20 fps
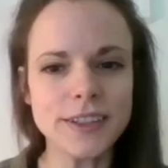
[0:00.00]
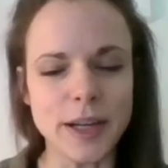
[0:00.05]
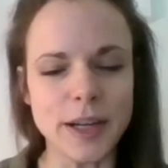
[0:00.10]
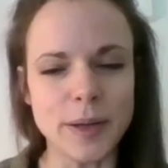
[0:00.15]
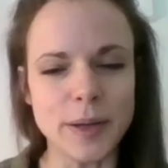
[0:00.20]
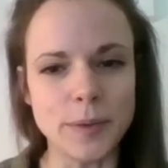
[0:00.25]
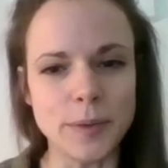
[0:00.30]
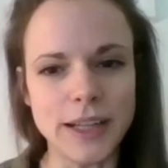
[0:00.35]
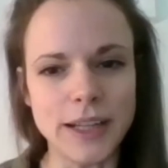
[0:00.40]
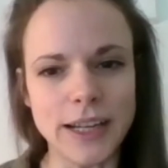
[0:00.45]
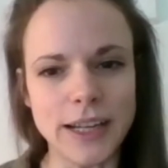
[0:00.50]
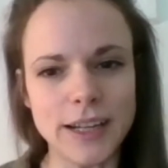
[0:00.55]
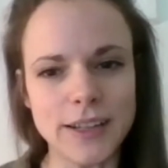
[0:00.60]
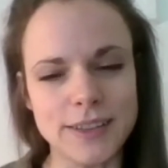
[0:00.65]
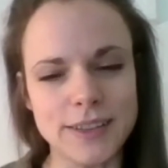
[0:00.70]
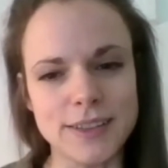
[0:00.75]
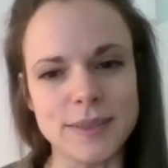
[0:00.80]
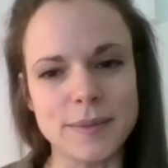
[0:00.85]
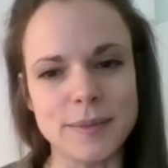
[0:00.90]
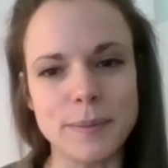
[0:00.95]
Can will
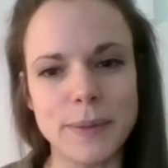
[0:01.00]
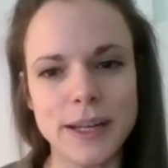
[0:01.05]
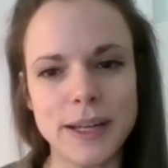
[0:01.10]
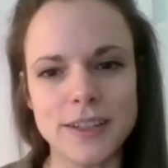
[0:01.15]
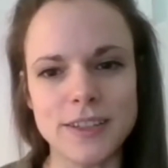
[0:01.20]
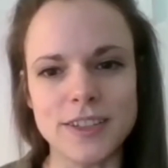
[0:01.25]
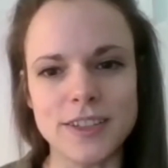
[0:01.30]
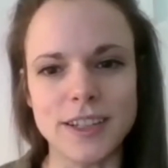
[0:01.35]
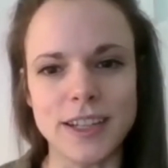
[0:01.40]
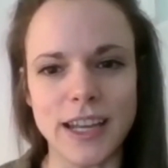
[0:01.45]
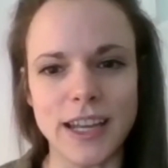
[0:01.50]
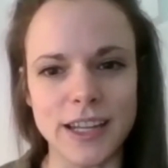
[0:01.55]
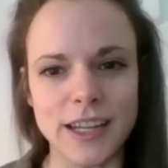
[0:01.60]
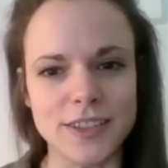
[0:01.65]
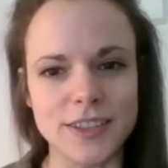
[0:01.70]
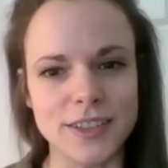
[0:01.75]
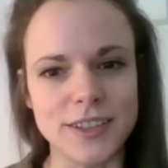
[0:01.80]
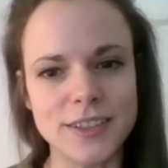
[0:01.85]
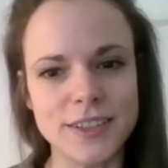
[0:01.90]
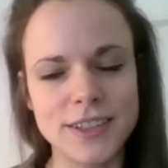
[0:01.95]
act as a managing
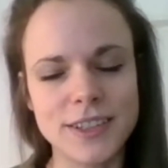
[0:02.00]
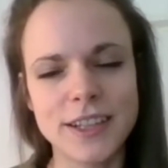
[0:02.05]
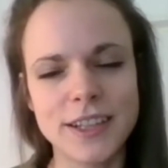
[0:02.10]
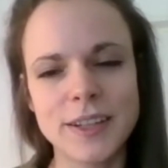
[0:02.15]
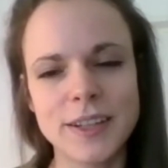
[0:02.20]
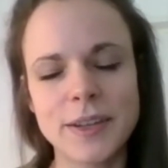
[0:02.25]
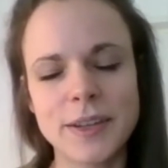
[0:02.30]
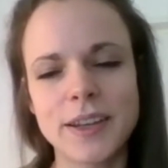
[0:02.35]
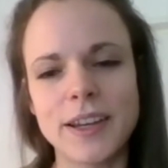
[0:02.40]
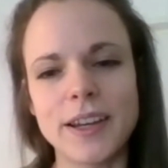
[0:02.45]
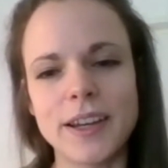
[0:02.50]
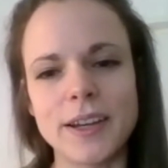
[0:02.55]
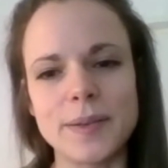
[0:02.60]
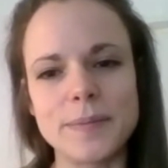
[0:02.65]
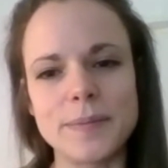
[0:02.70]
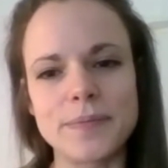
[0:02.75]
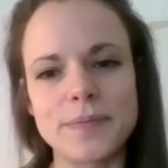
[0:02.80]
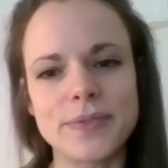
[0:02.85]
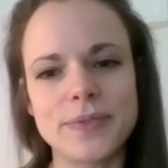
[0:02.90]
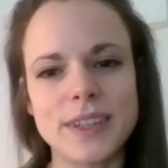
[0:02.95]
agent,
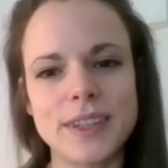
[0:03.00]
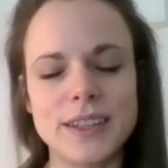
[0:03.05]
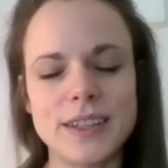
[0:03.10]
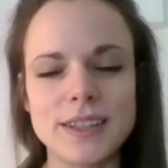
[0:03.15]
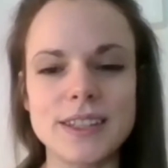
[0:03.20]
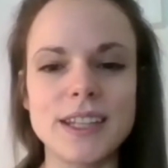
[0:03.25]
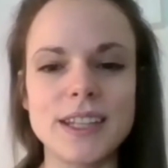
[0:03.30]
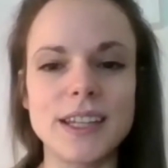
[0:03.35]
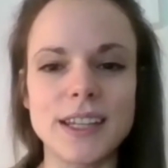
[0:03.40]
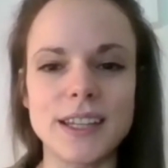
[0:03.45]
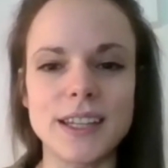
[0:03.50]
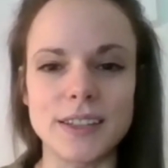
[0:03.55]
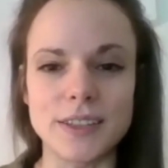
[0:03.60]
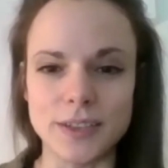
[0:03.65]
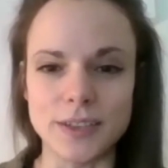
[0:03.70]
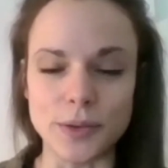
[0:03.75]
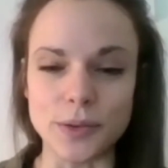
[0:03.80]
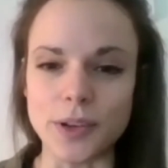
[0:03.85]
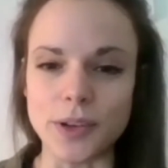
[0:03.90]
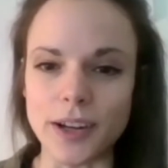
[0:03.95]

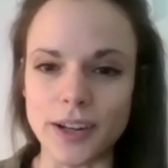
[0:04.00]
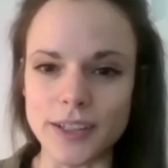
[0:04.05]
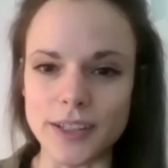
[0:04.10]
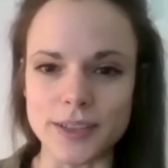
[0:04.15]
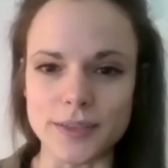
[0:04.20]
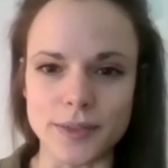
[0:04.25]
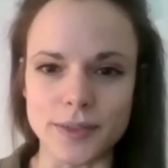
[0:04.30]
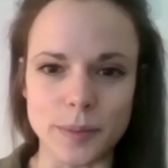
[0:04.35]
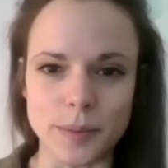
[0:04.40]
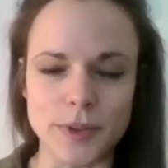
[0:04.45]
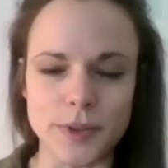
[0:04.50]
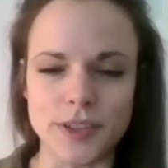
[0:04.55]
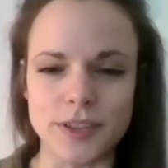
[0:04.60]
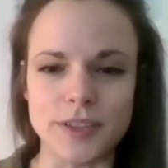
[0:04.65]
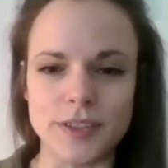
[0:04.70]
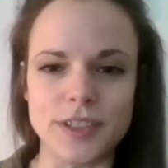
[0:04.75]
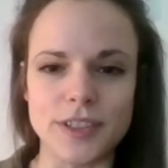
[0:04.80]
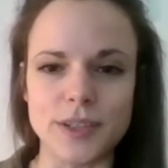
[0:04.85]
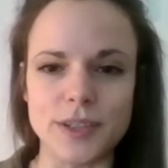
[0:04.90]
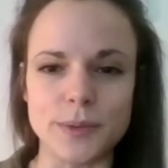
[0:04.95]
seeking all kinds of
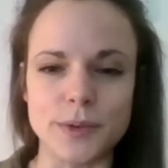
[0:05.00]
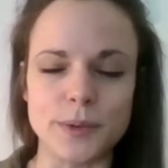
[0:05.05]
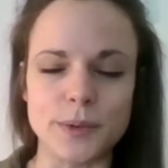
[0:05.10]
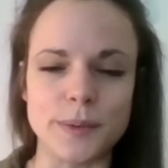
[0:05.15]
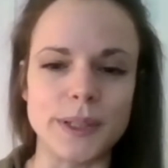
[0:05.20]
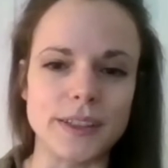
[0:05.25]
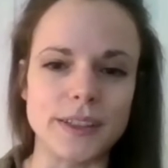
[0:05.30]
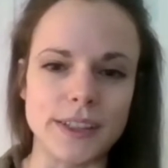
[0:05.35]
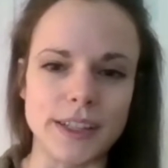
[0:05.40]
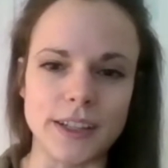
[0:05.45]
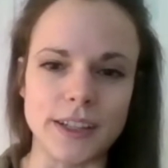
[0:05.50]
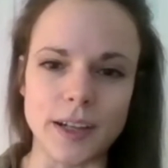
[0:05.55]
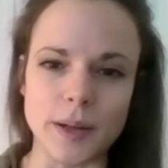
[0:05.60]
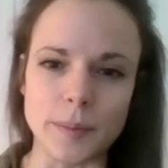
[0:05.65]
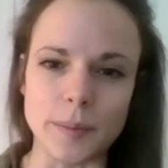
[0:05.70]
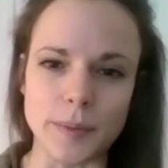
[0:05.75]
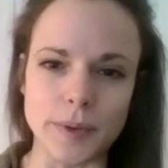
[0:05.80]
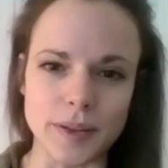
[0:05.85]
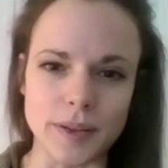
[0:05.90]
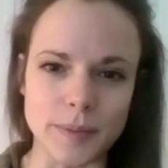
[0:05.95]
opportunities which we can link
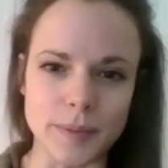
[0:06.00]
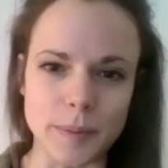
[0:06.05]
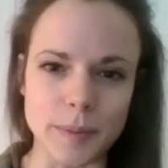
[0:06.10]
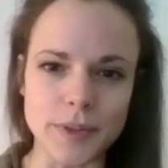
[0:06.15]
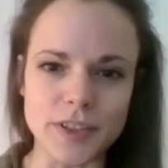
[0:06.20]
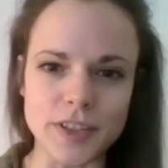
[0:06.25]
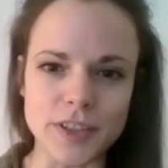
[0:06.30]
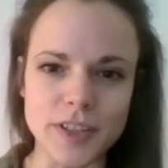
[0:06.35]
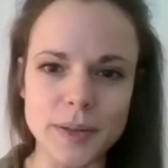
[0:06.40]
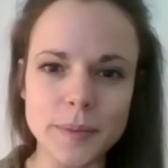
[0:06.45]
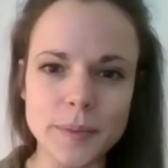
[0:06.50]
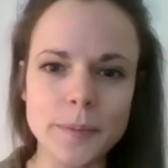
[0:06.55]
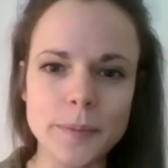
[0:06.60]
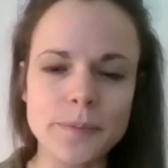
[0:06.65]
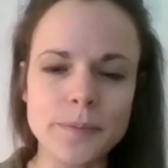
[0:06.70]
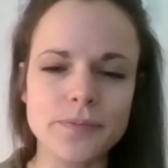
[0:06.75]
up with the membership.